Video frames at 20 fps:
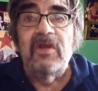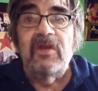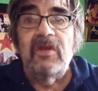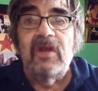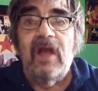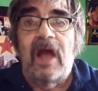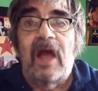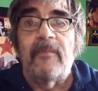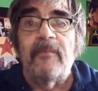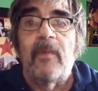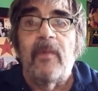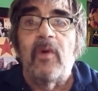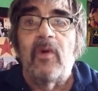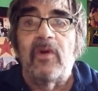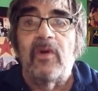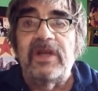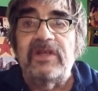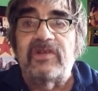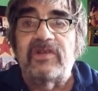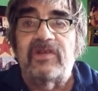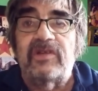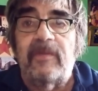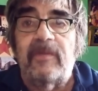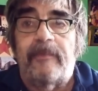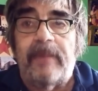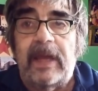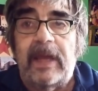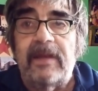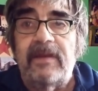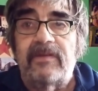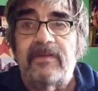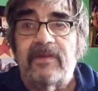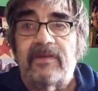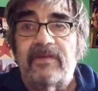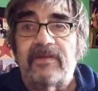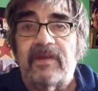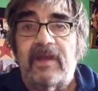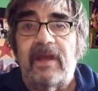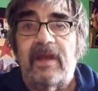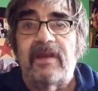and more
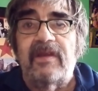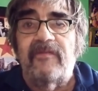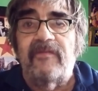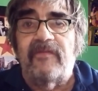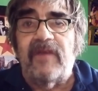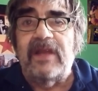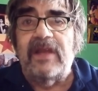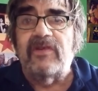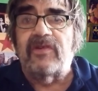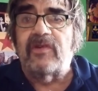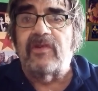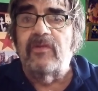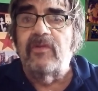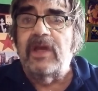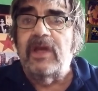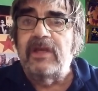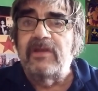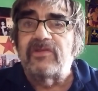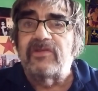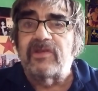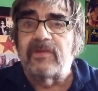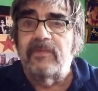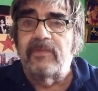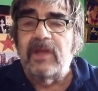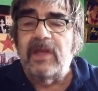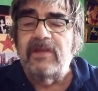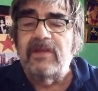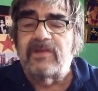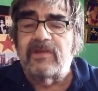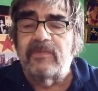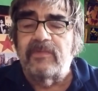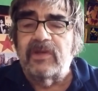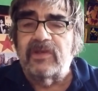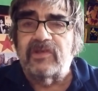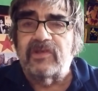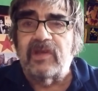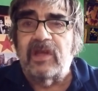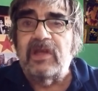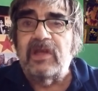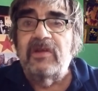interdependent, an eventual
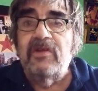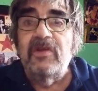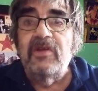intimacy.